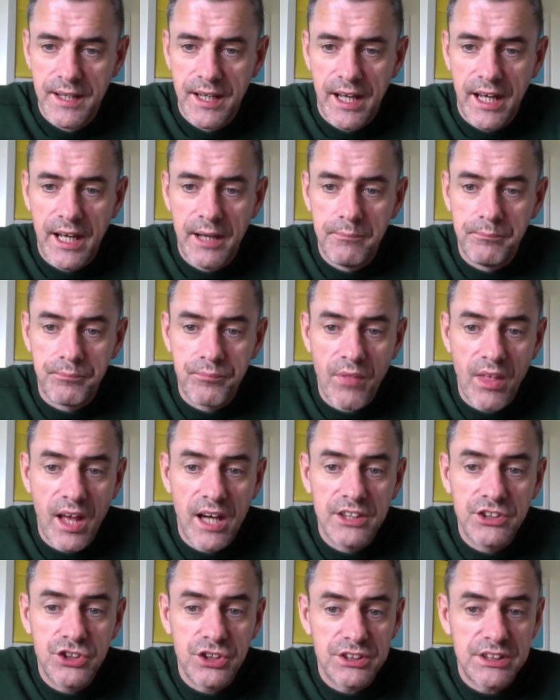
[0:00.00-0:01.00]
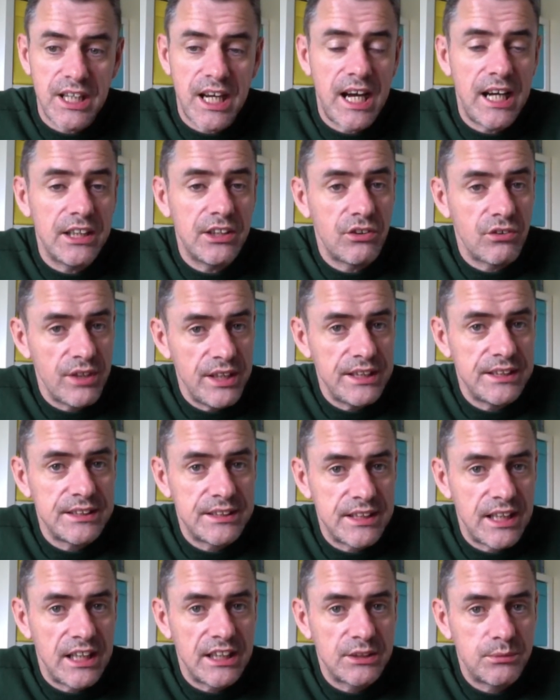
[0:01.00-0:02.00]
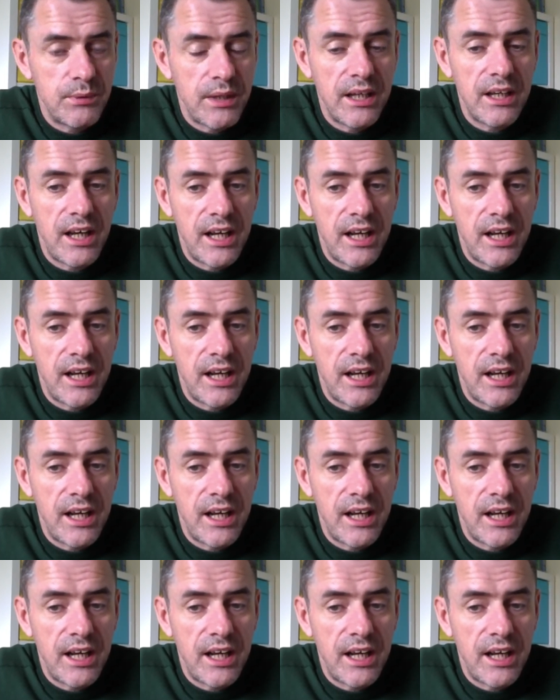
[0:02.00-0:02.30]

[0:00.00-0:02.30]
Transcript: And just to add credence to that as well,